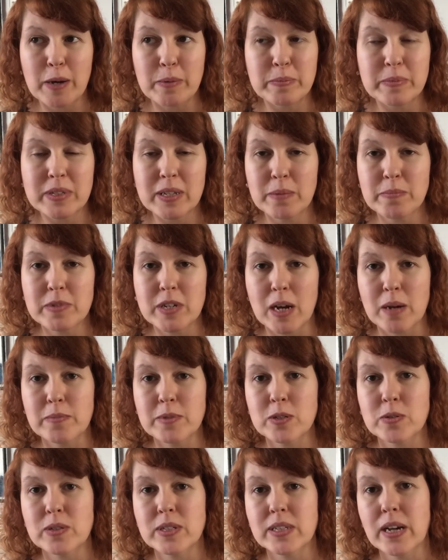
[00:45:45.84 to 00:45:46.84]
Sometimes
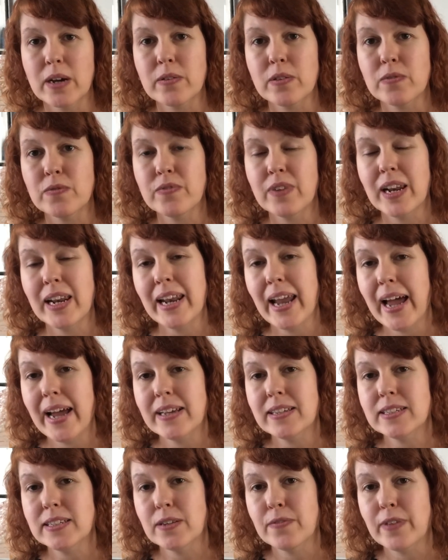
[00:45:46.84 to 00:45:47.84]
you'll sell them for
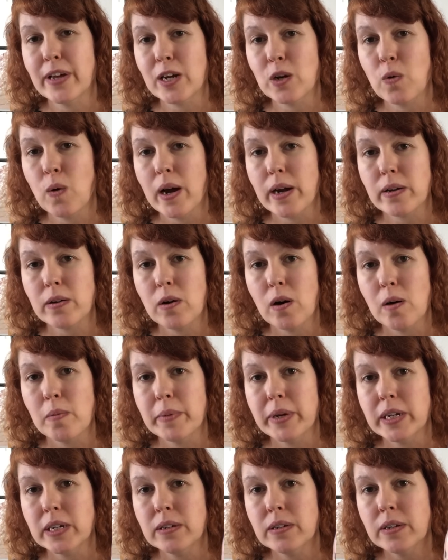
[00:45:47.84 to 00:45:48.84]
less if they're quite
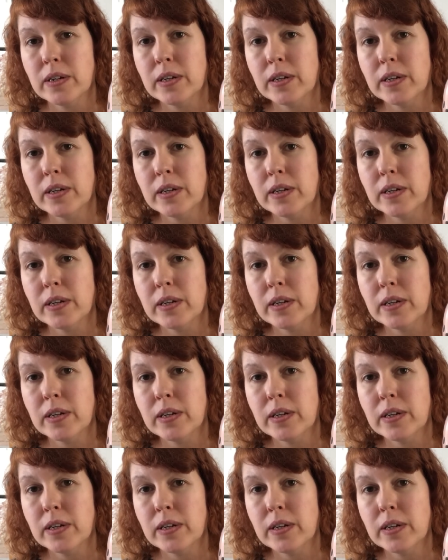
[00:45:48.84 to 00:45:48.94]
common.